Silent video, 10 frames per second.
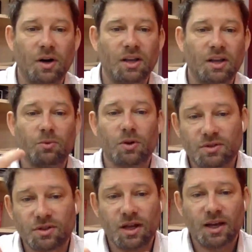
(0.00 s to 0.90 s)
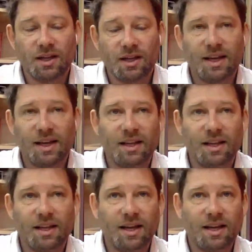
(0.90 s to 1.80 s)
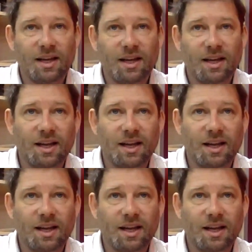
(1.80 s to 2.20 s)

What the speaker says: Even worse, they